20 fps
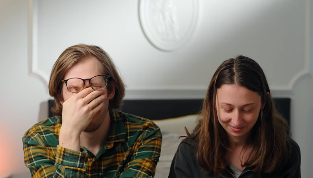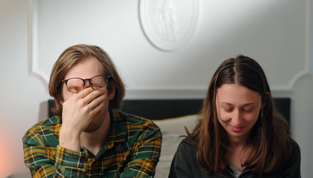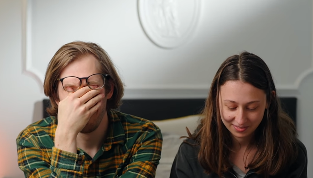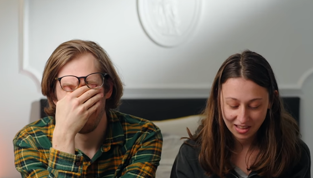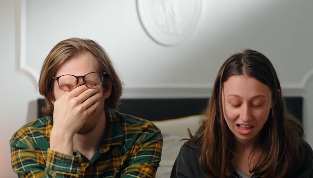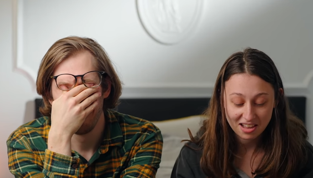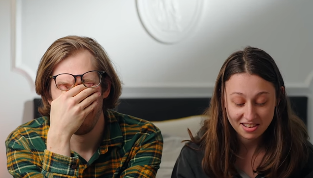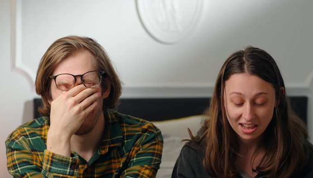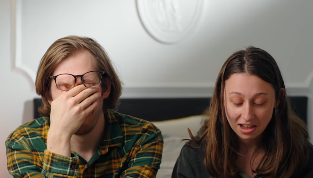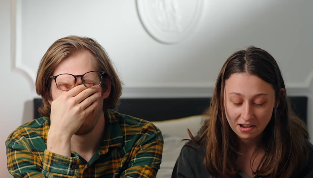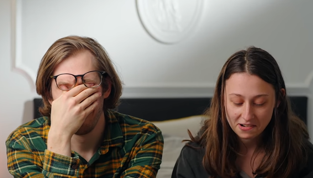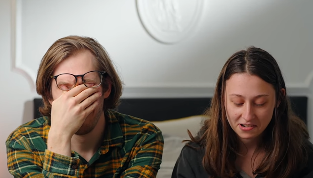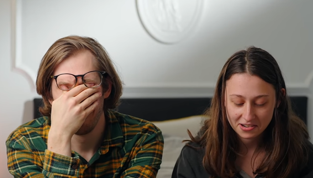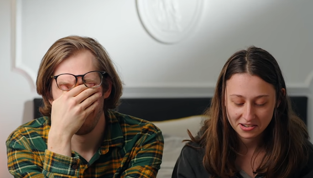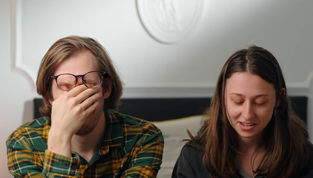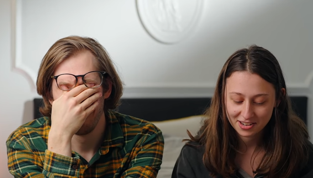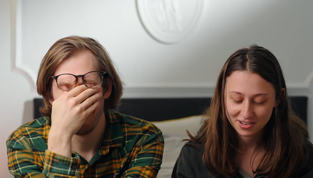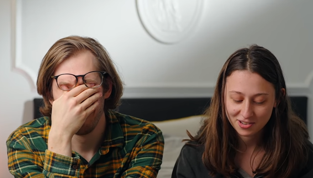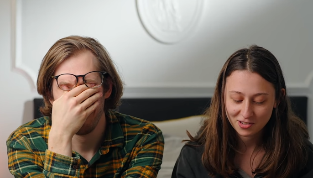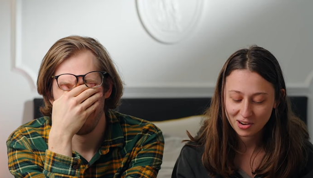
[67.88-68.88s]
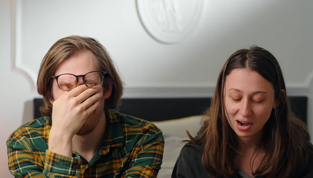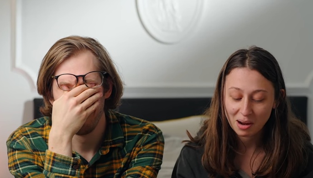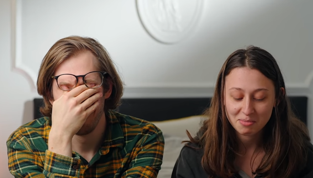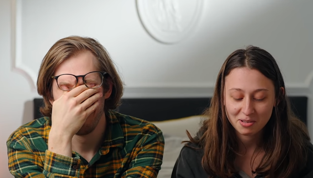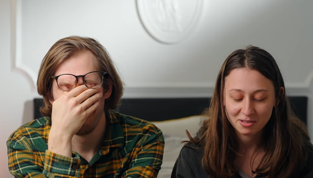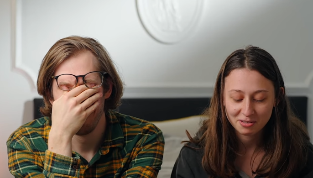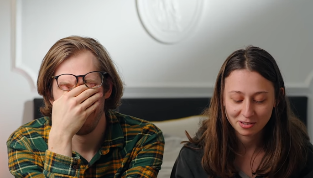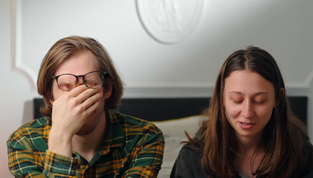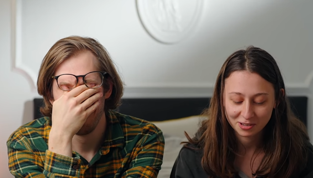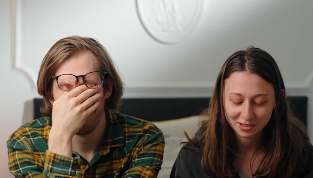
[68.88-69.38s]
Speaker 1: That's how I describe the
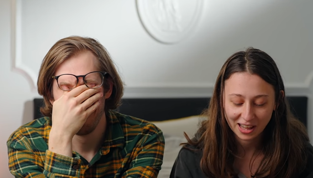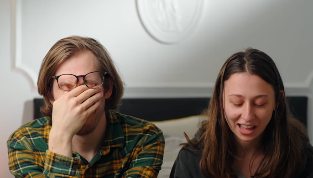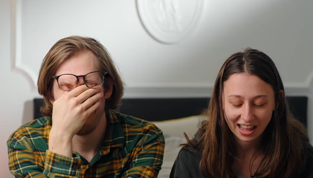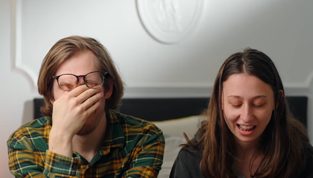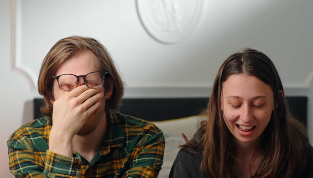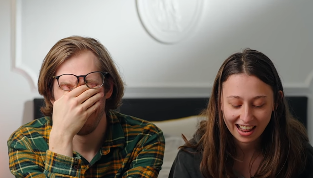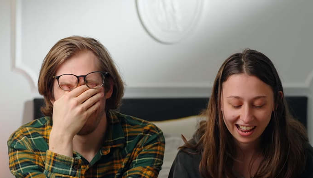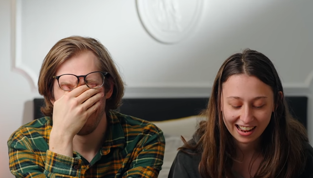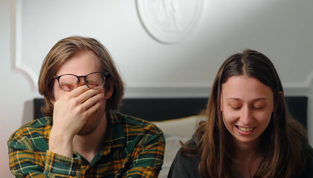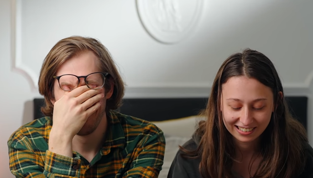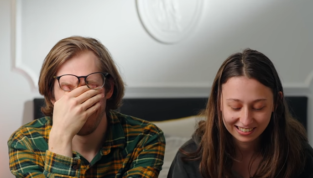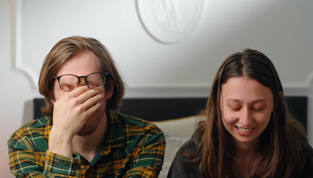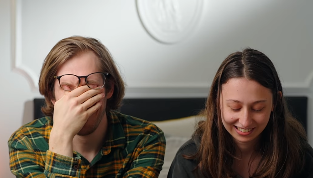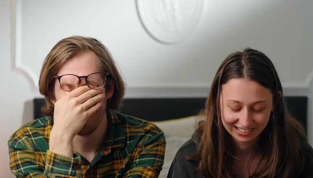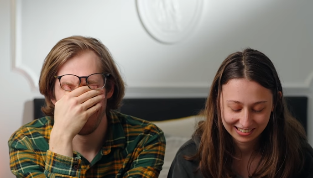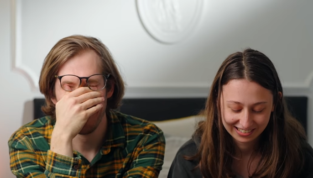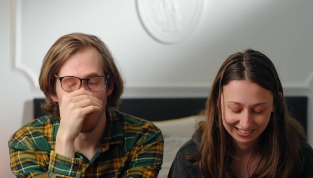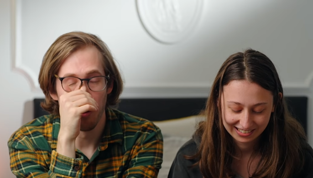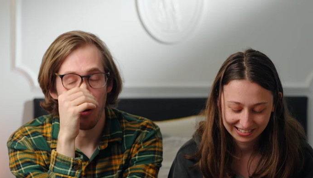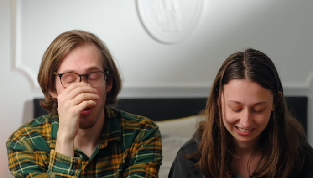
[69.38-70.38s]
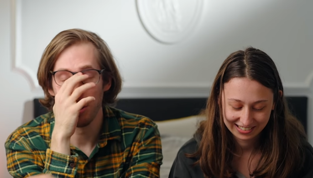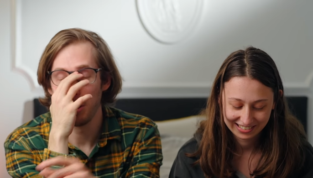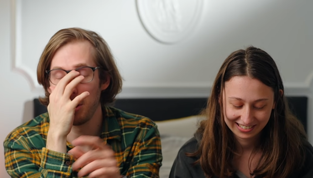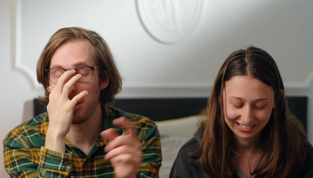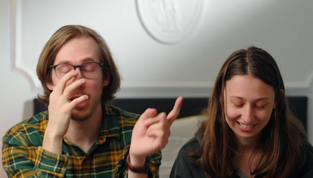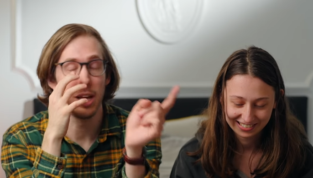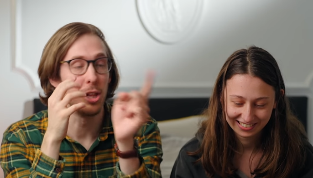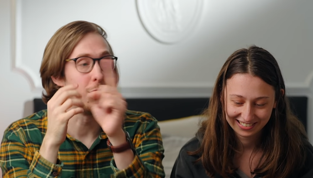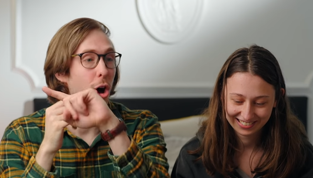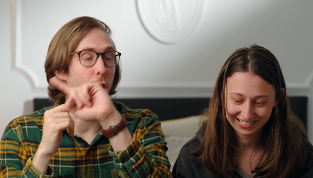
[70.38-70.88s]
food that I had.
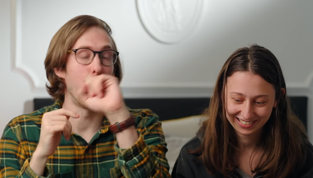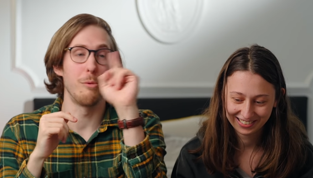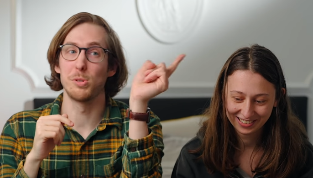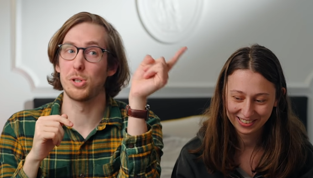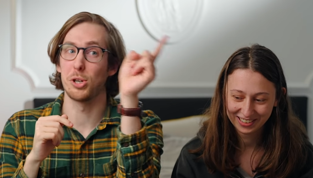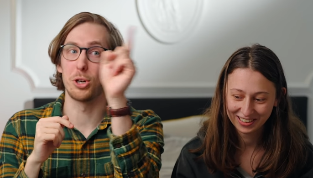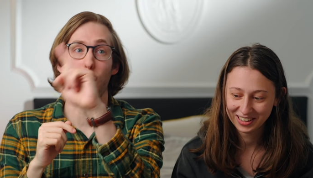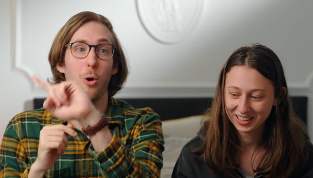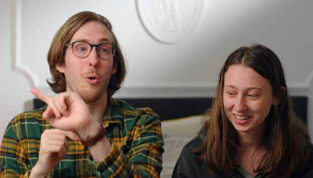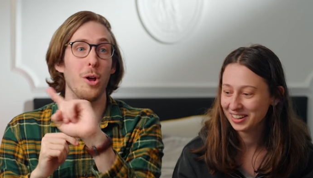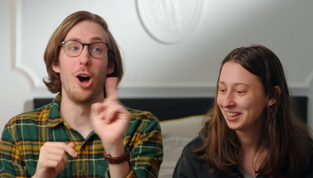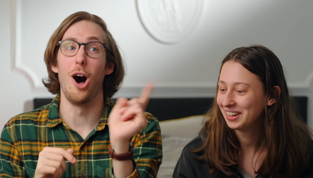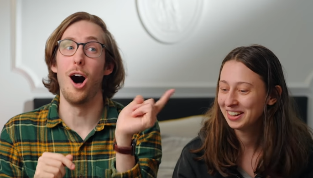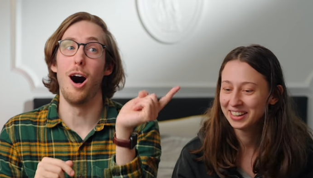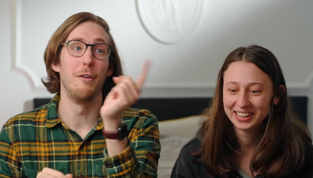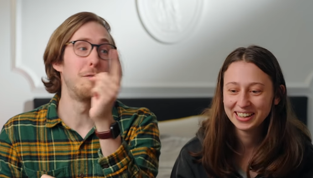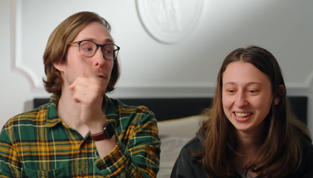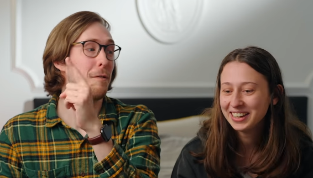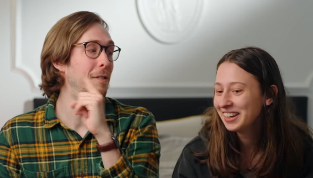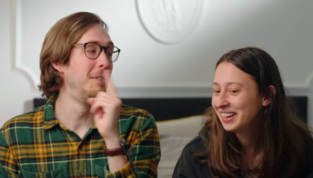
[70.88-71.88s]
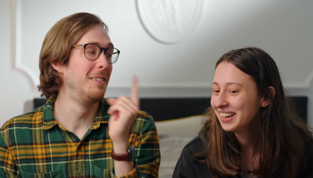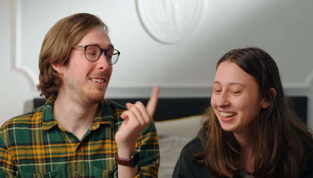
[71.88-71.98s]
Speaker 2: The alarms are going off.